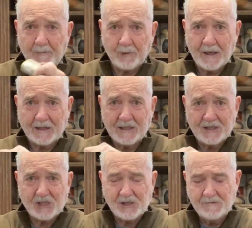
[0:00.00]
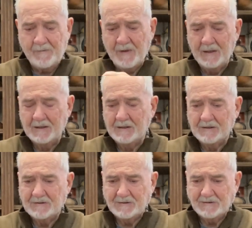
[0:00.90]
up like this,
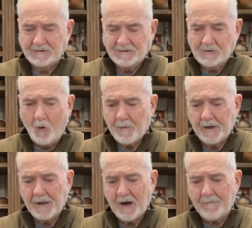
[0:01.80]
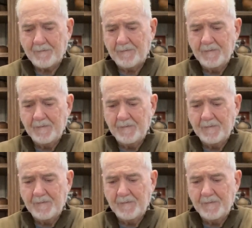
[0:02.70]
open it up,